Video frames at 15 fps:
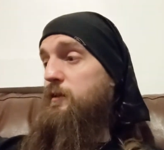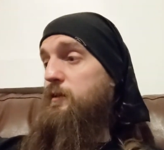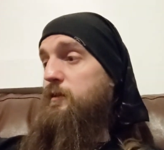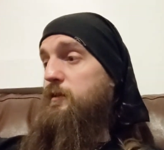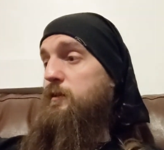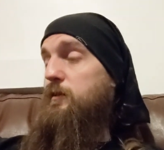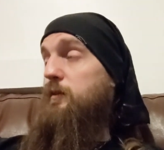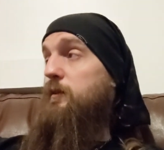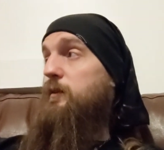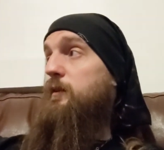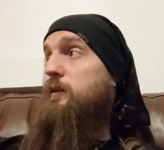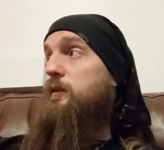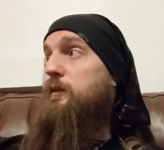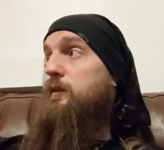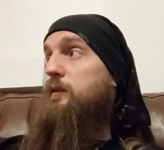
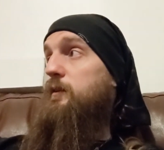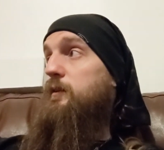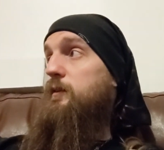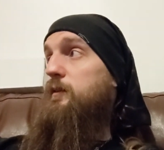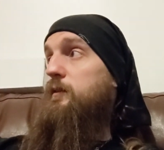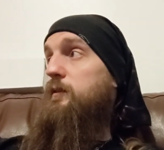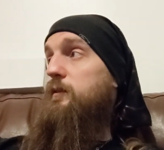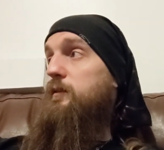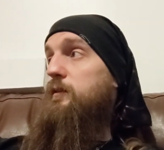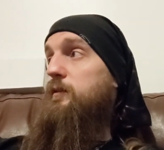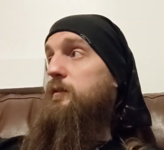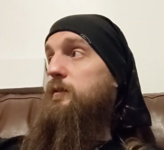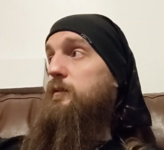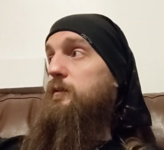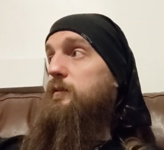
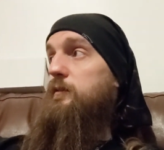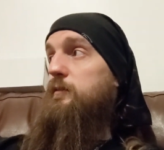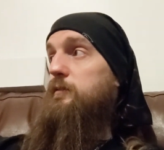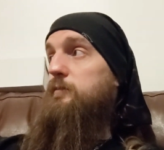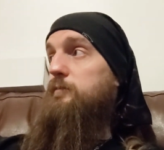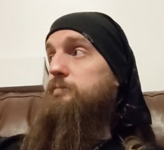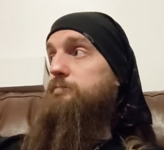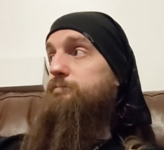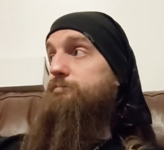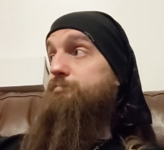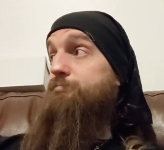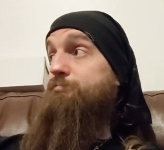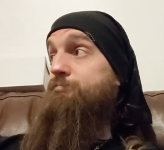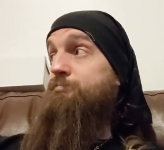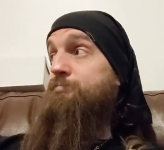
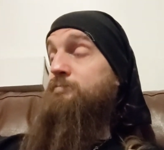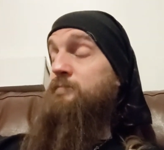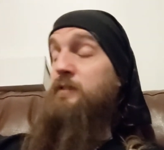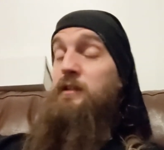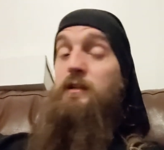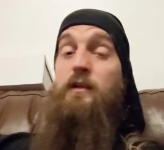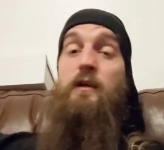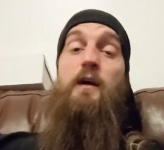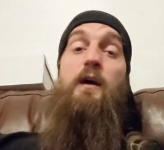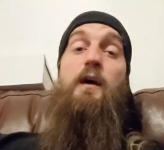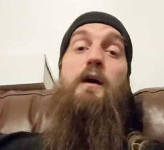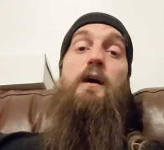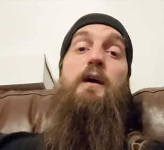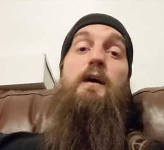Nobody speaks.